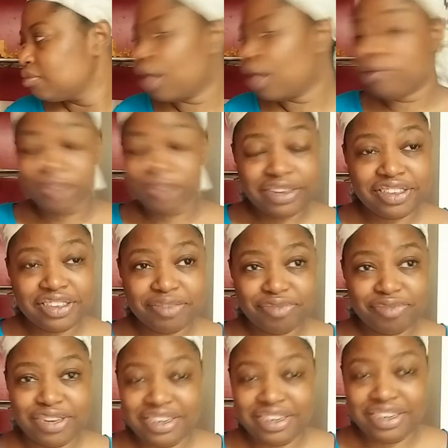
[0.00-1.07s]
a recent
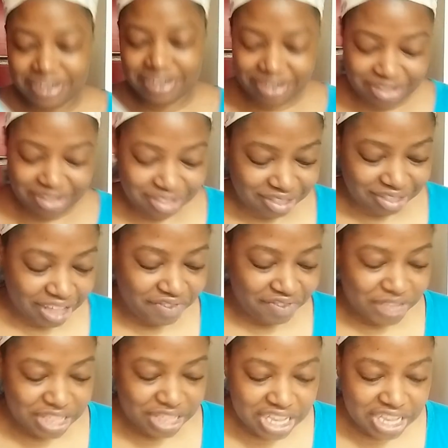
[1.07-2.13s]
read,
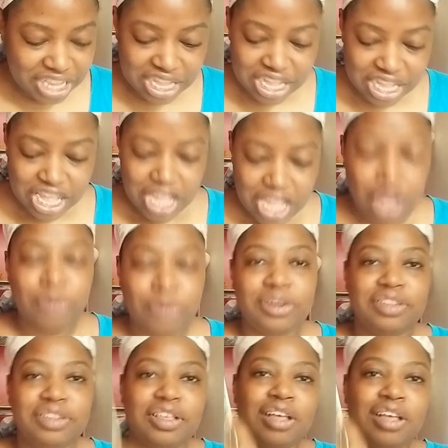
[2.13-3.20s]
thankfully, we
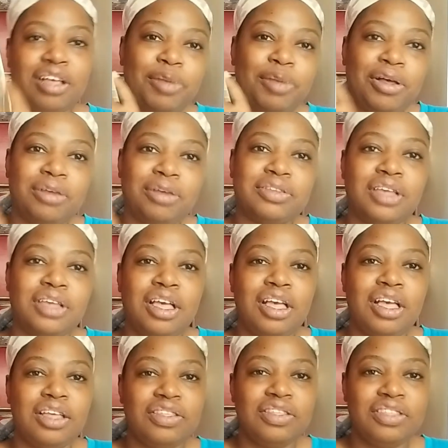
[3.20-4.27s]
can talk about
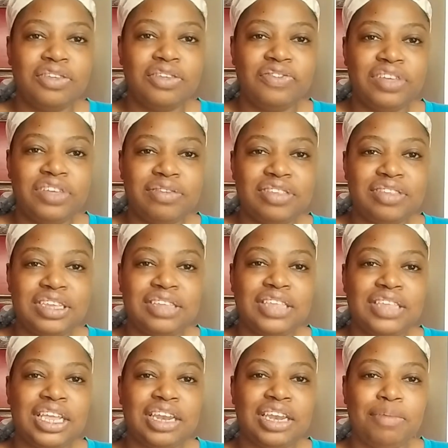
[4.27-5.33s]
The Fifth
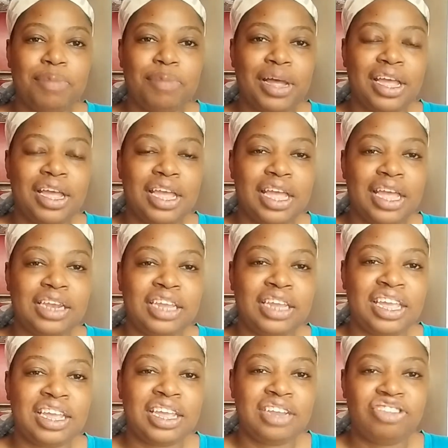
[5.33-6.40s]
Season by
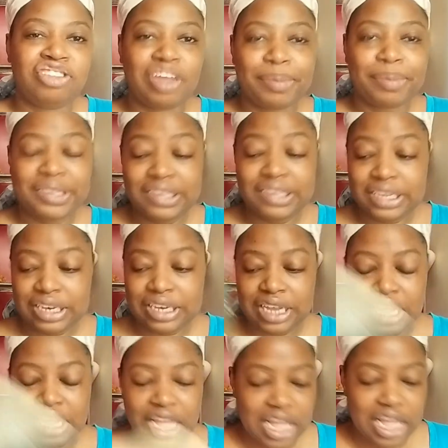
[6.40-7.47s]
N.K. Jemisin.
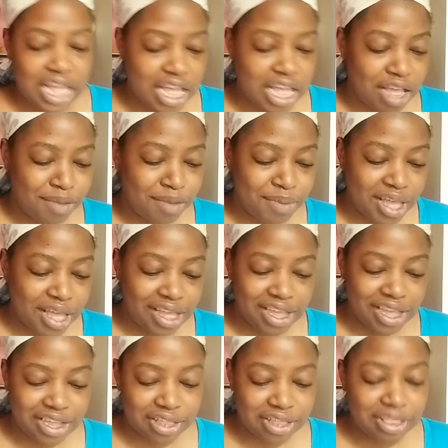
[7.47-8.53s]

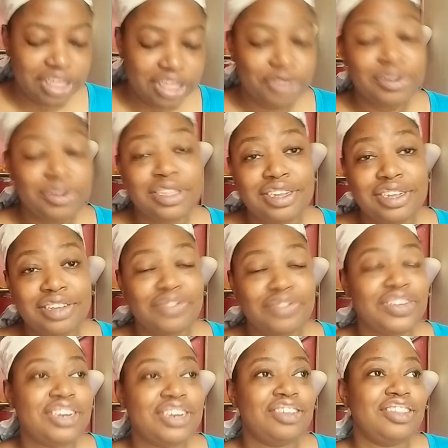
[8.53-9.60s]
I literally
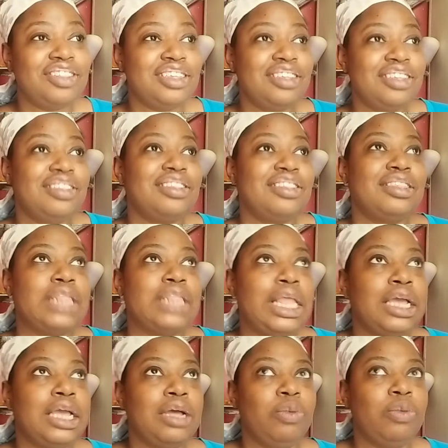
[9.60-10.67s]
finished this
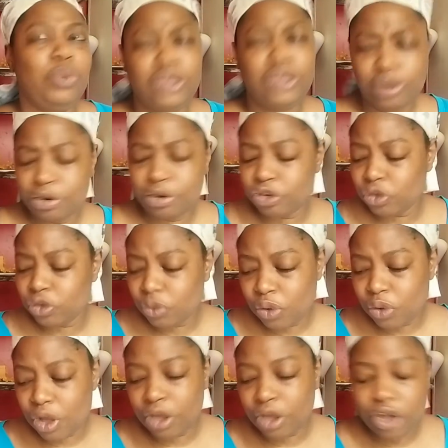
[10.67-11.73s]
like a week or
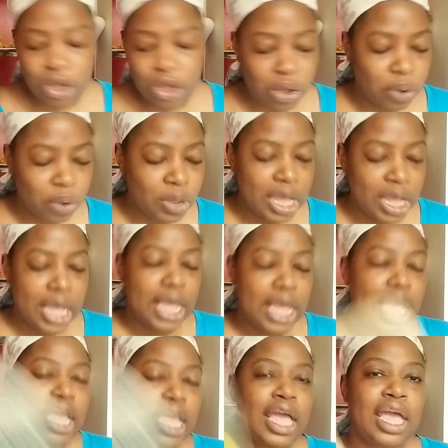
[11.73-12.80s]
two ago,
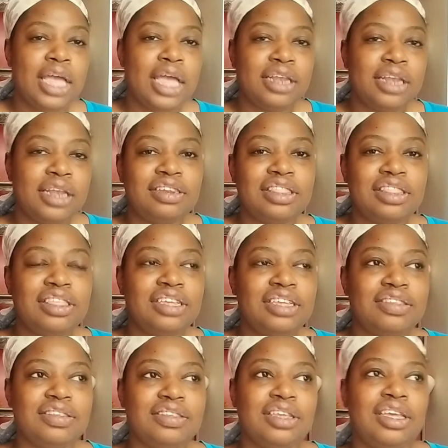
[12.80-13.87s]
and
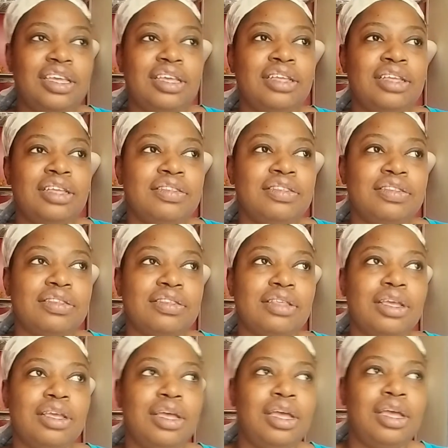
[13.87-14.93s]
this is
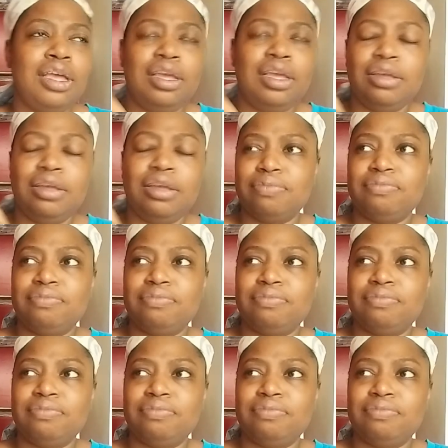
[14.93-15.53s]
a